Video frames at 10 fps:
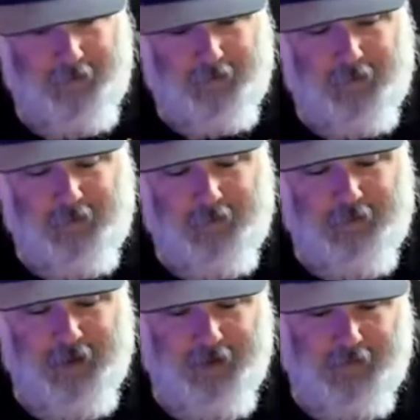This is a
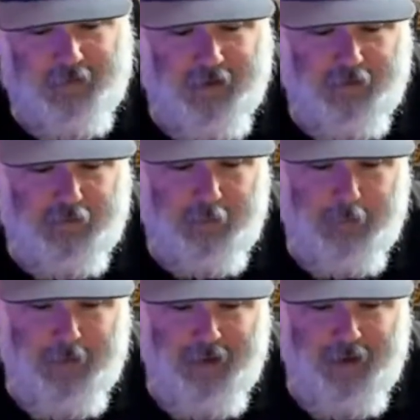giant size
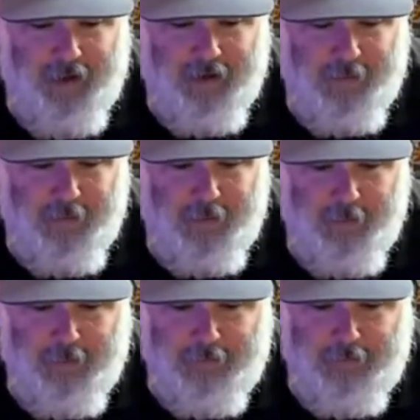Superman annual number